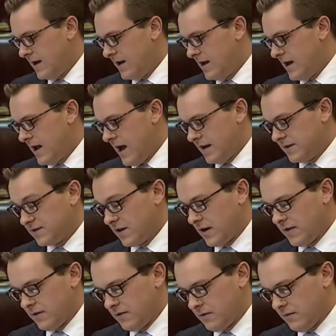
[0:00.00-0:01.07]
outside
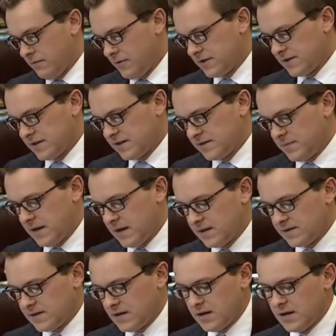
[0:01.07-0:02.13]
the order of precedence be
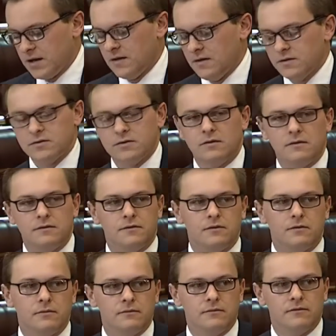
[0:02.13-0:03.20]
considered in the short
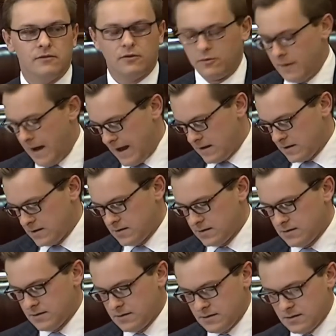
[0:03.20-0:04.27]
form format.
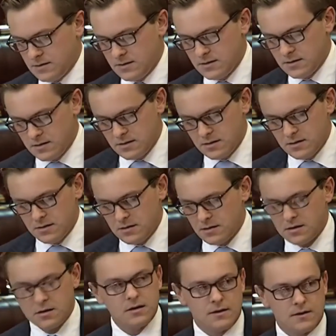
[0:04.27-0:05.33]
Uh,
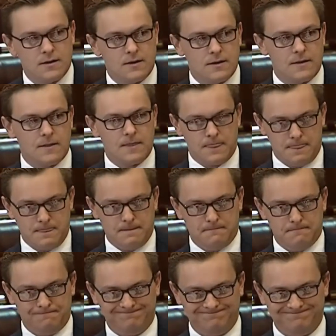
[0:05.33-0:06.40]
the motion of,
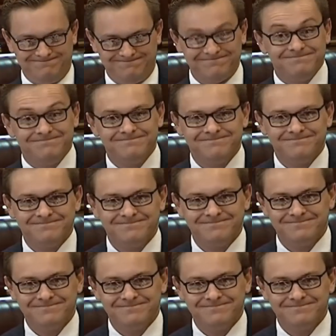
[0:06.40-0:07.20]
uh, Taylor